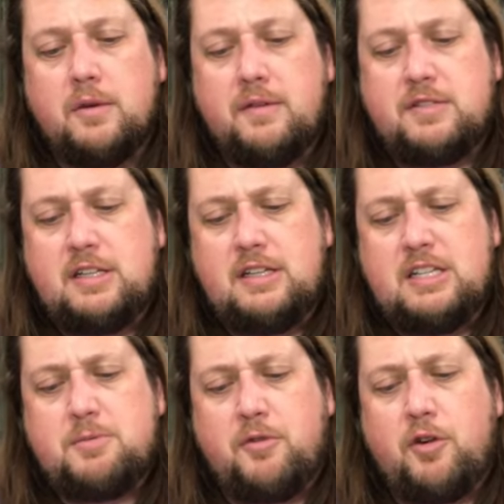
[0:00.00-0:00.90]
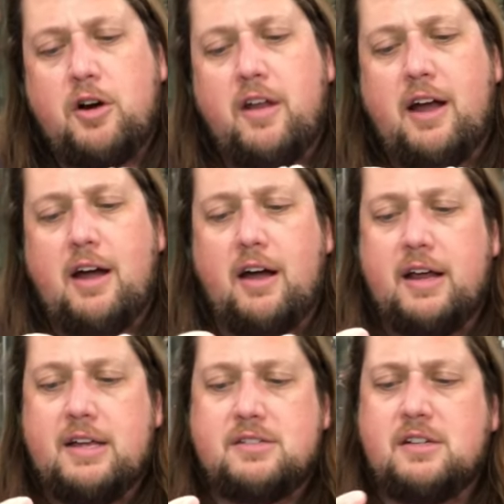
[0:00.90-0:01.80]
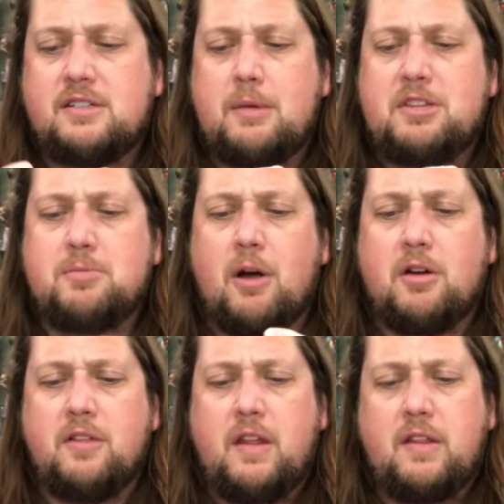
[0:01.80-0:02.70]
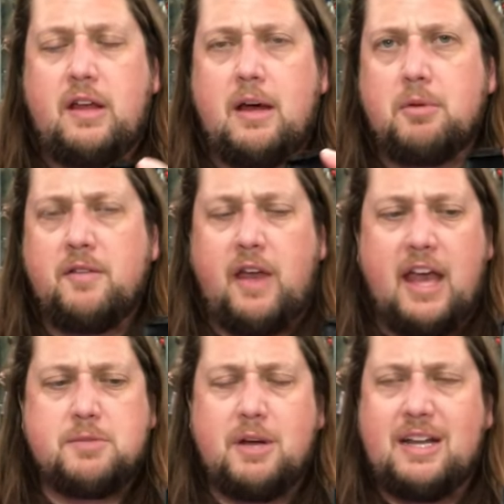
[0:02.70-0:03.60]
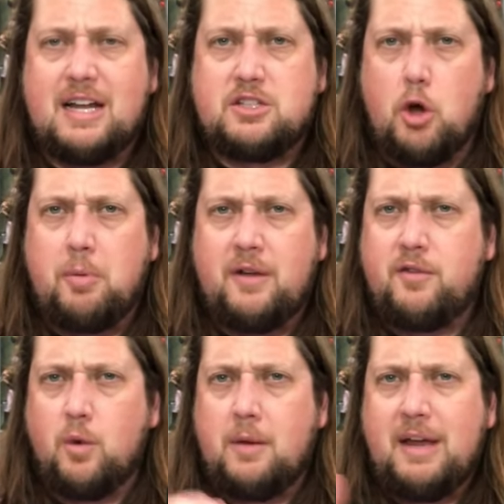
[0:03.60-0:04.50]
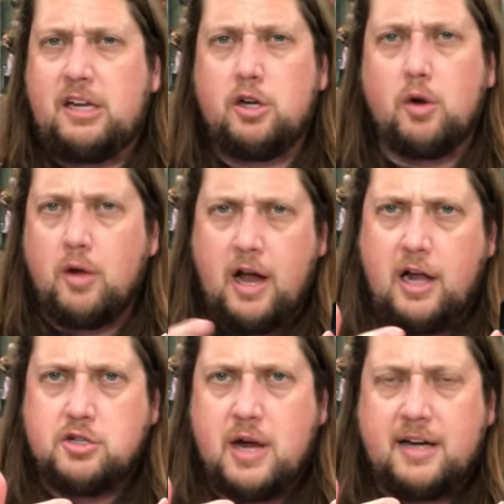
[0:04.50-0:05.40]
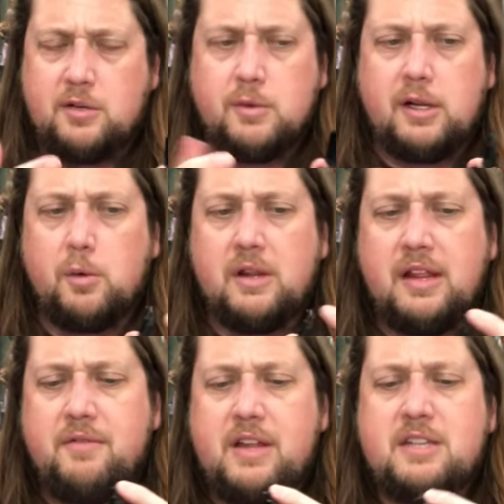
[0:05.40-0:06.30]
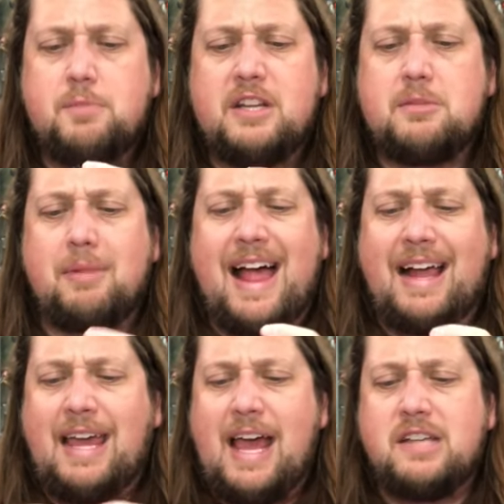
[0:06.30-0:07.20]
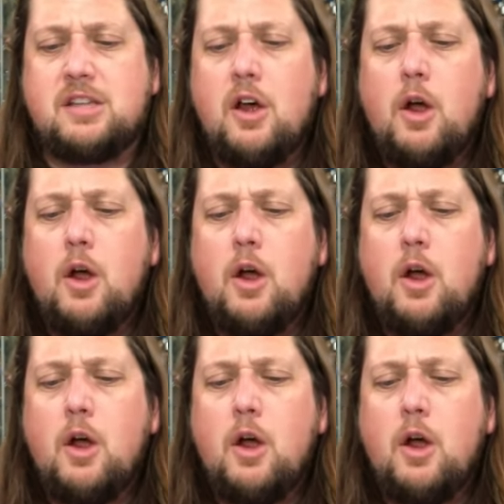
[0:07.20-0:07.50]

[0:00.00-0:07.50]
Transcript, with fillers: We've seen these before. There it is. You just got to be smarter than the briefcase. But it does open if you want to make your own contract and really relive this. But it's a black case.